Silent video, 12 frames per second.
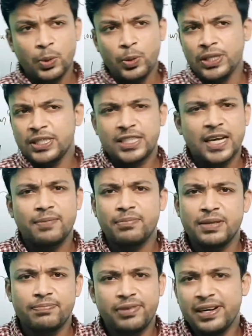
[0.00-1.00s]
which can
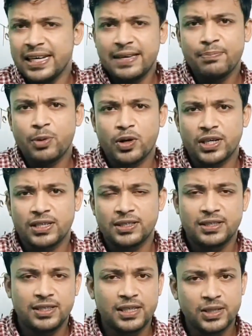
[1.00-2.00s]
be very important
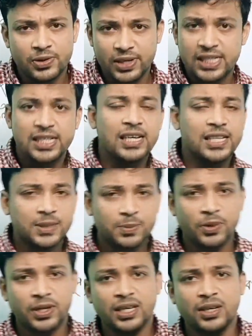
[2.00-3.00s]
in your daily
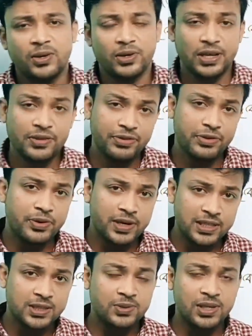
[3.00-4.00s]
spoken or if you are
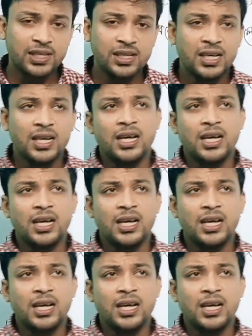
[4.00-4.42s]
a student.